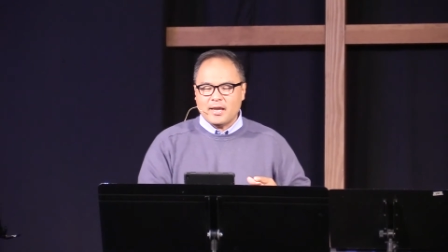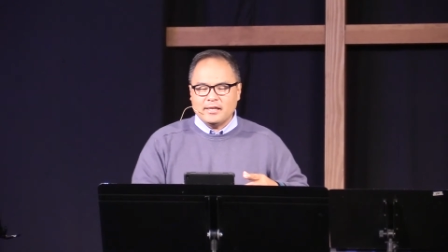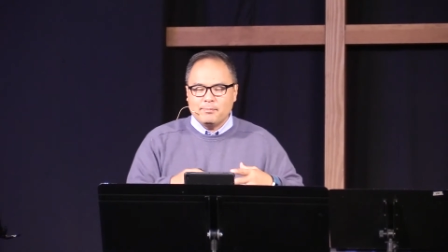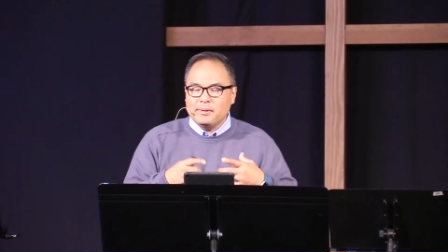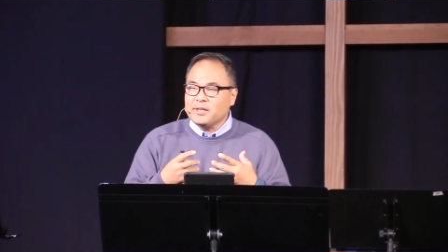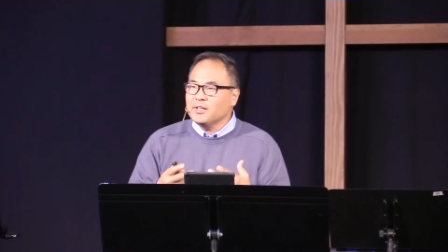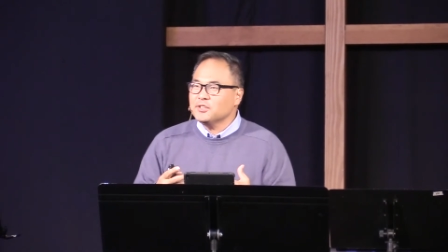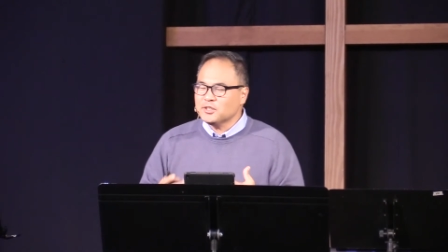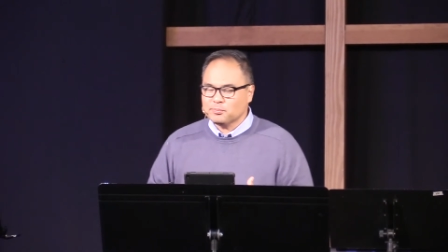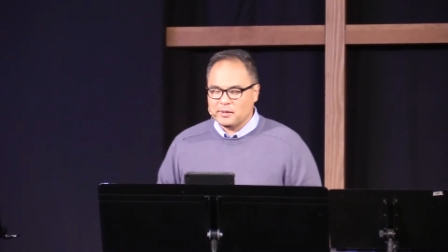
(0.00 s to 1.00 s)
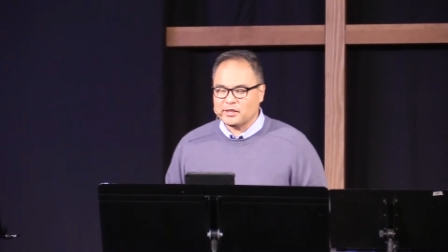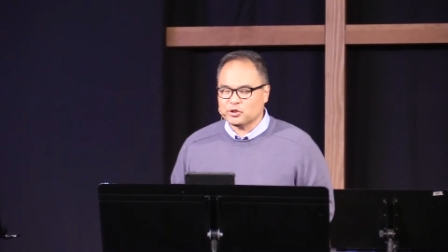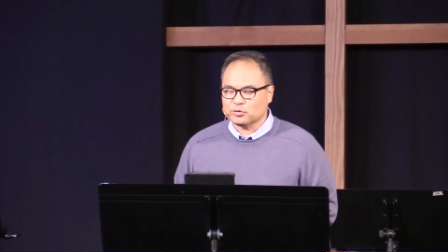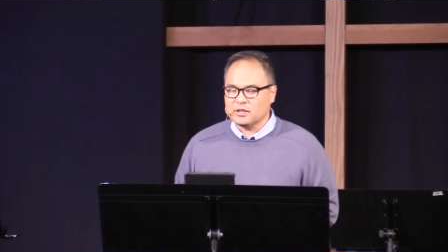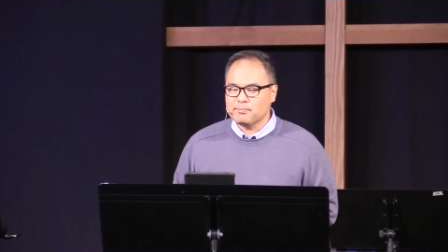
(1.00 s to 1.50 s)
And he begins his
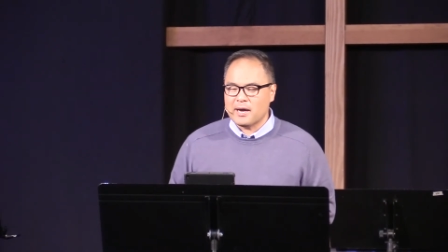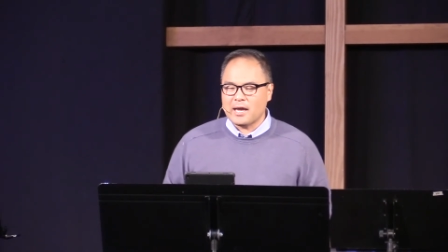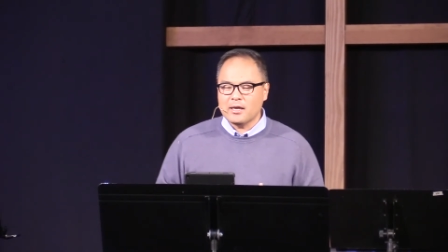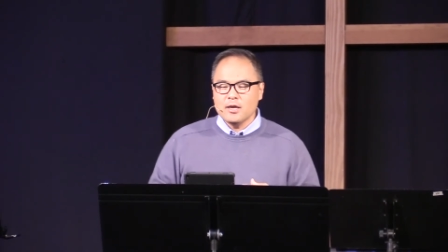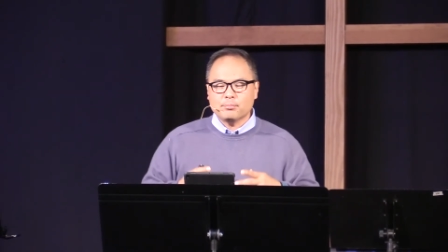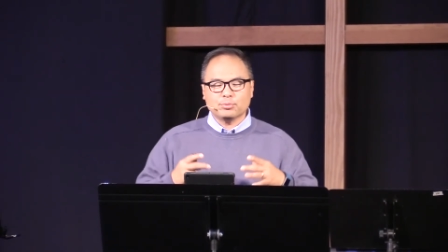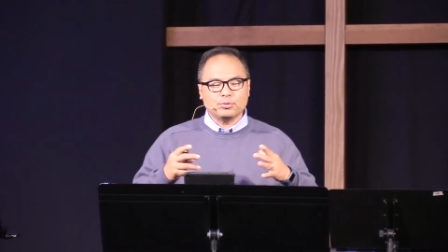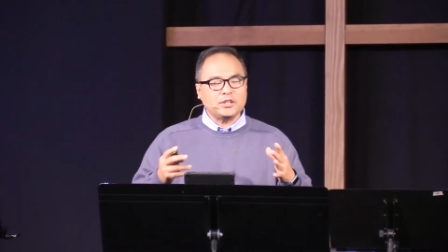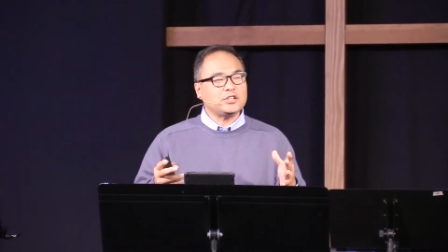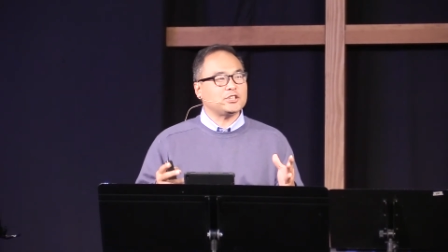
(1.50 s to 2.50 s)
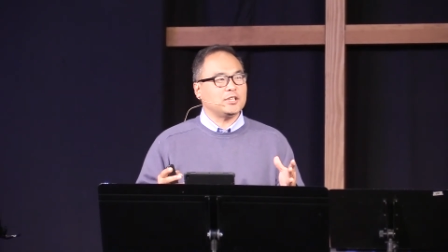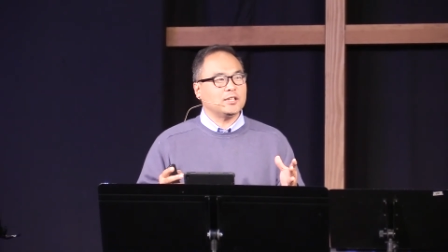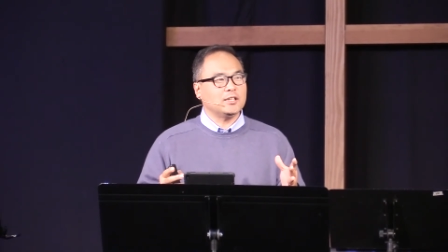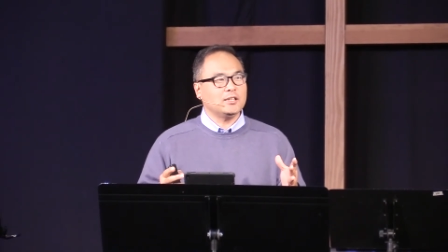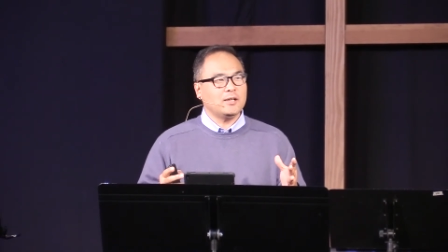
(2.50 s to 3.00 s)
ministry by
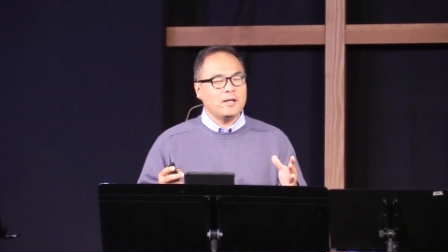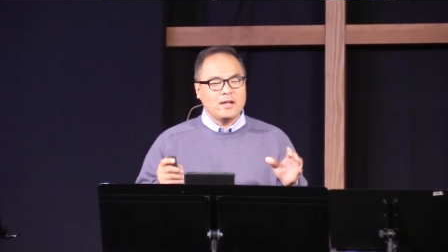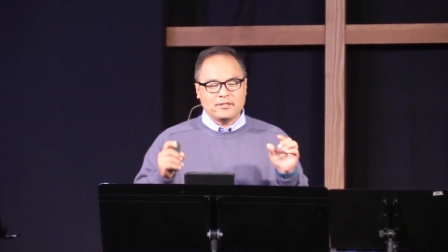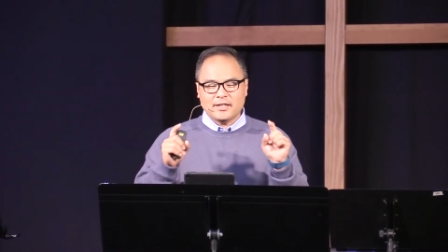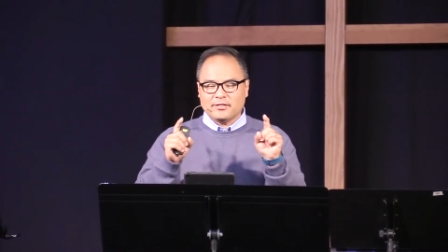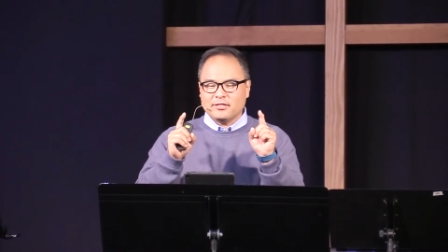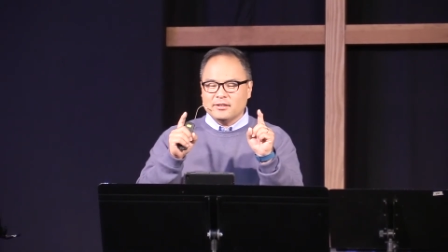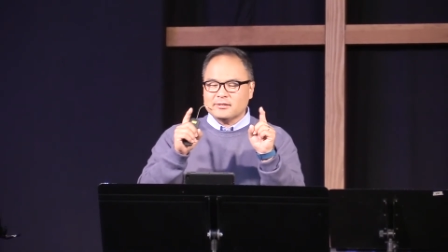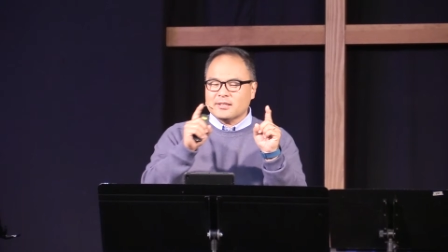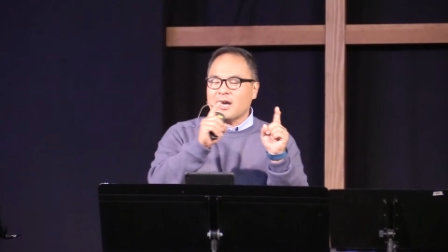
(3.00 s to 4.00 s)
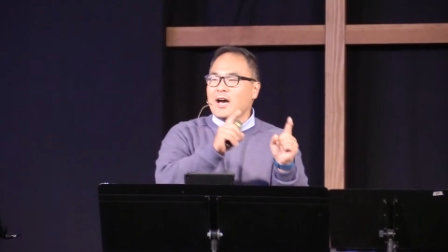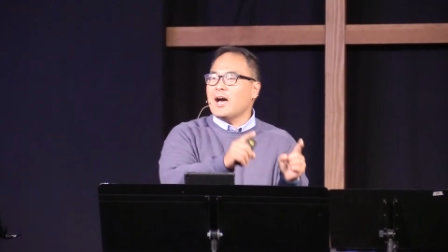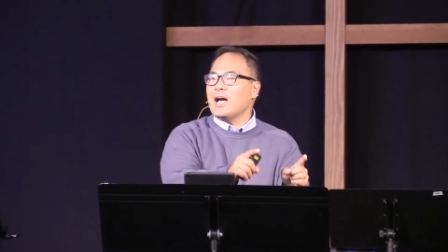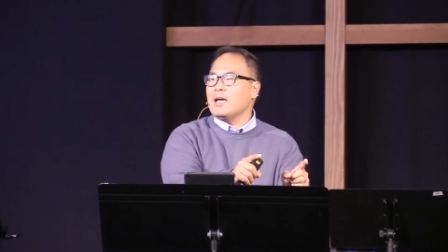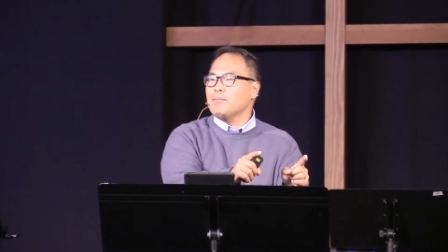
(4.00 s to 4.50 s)
preaching that the
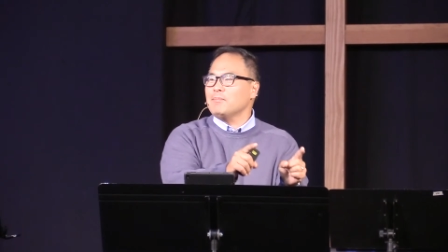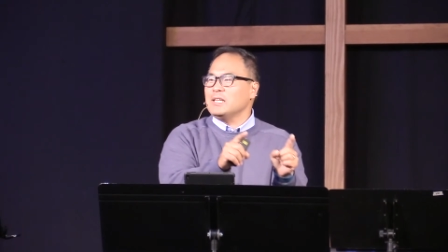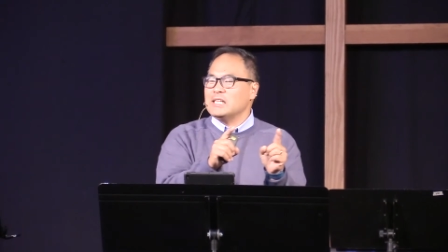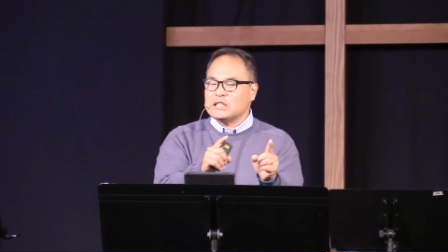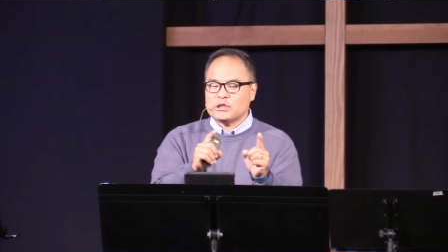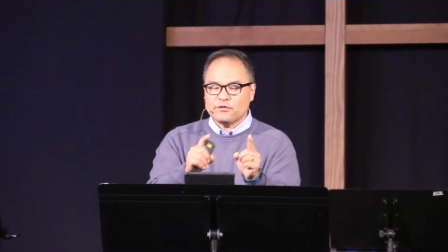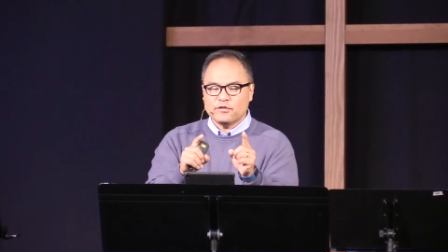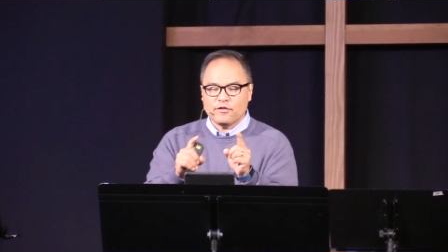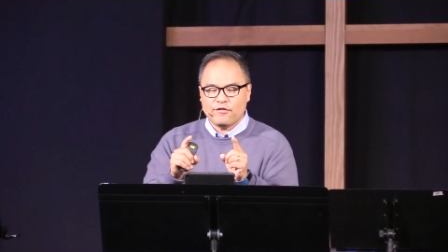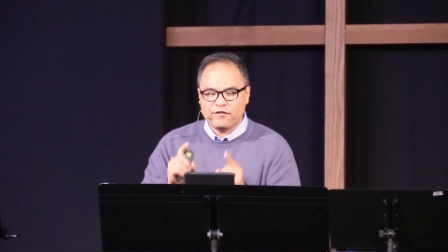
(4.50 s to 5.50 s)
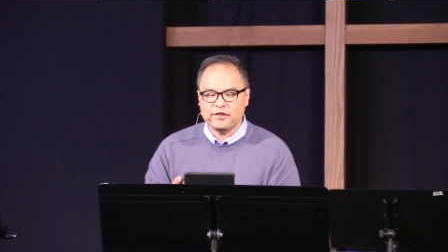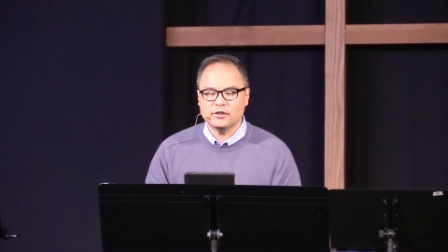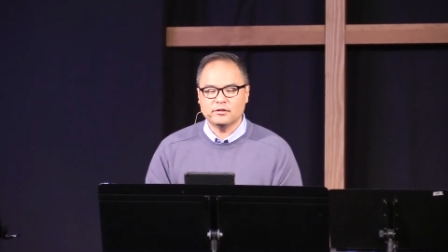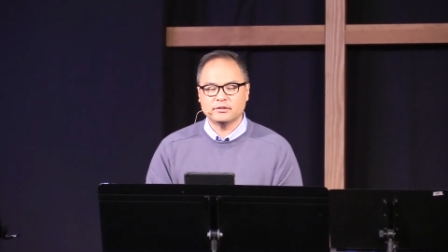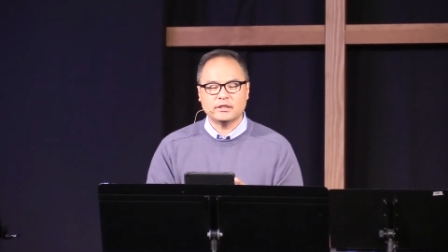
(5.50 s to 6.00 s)
time is
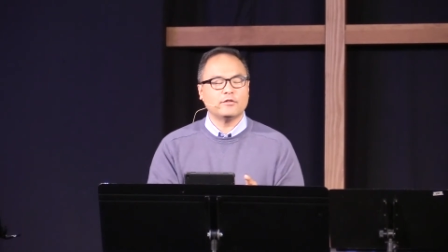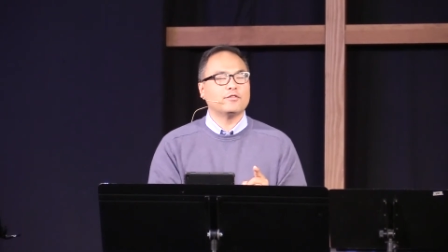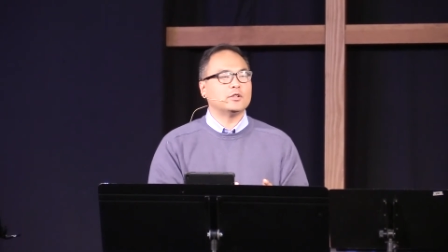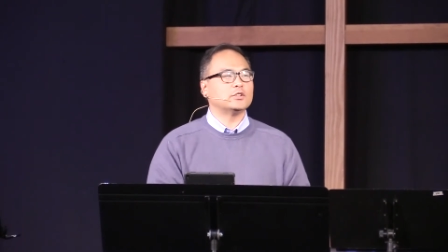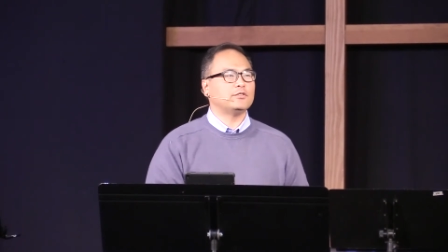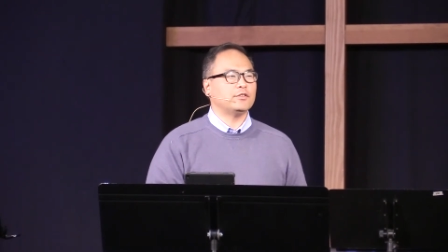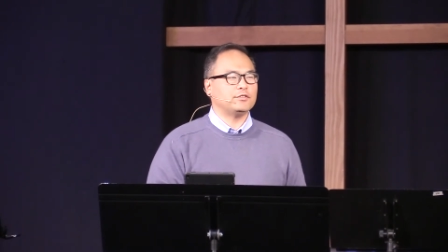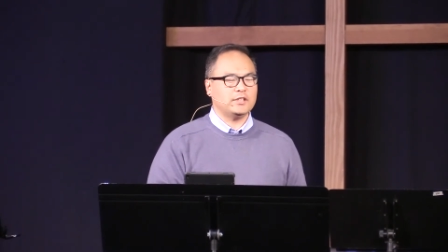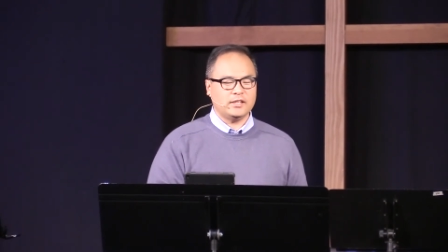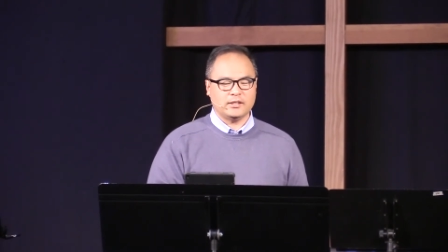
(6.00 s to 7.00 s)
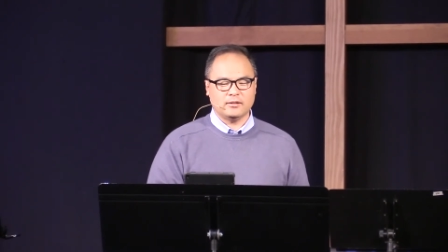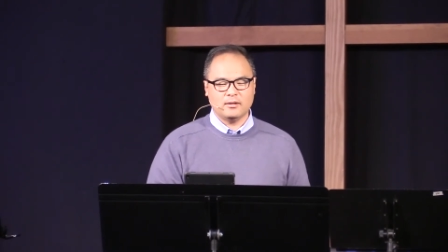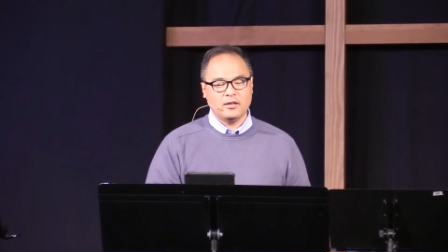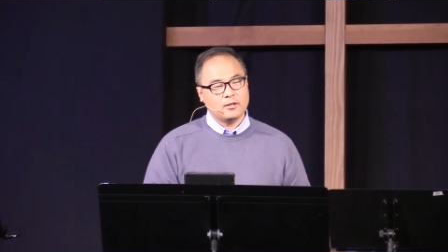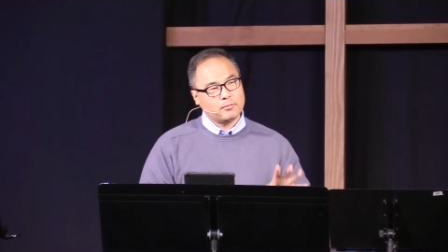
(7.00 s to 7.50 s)
fulfilled in verse 15.
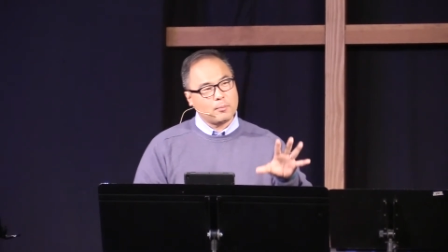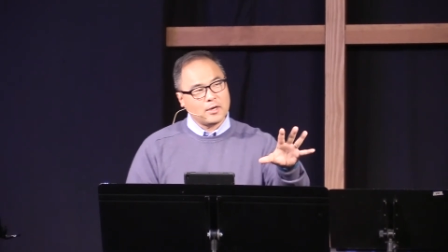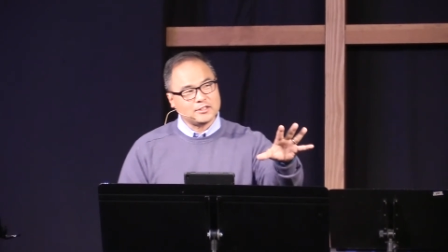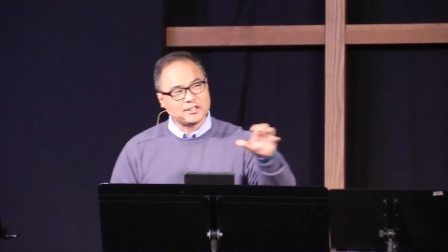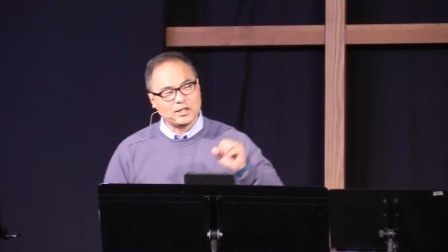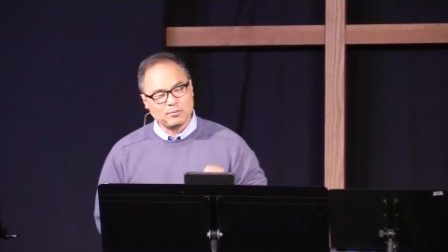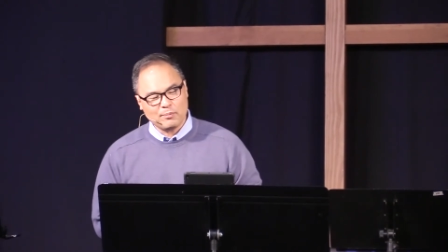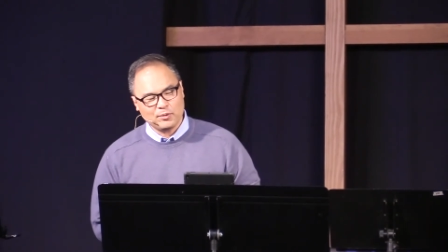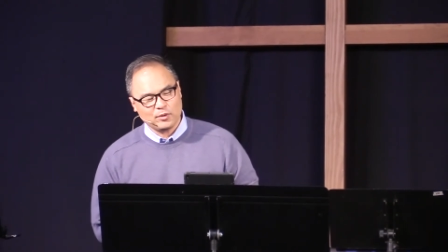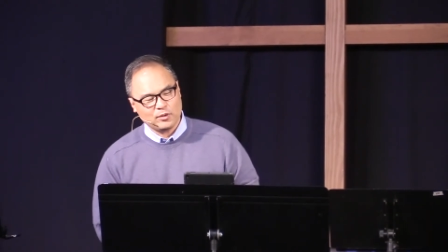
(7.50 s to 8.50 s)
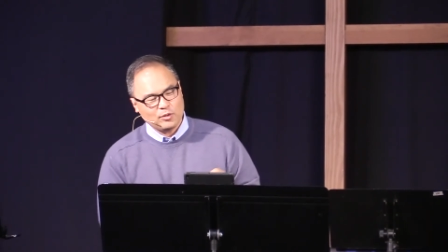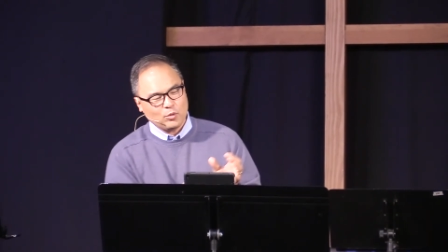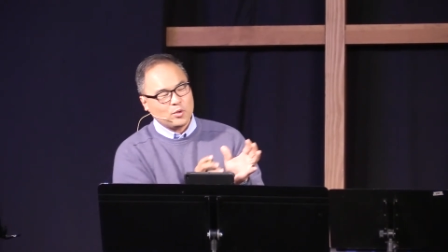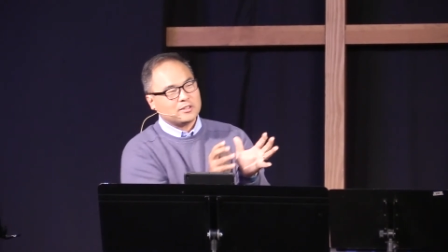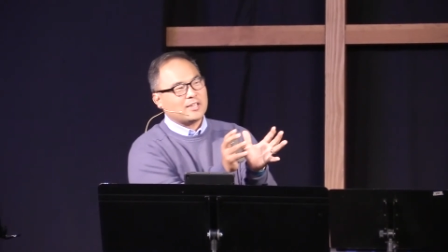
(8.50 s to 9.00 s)
Remember, I said, remember the word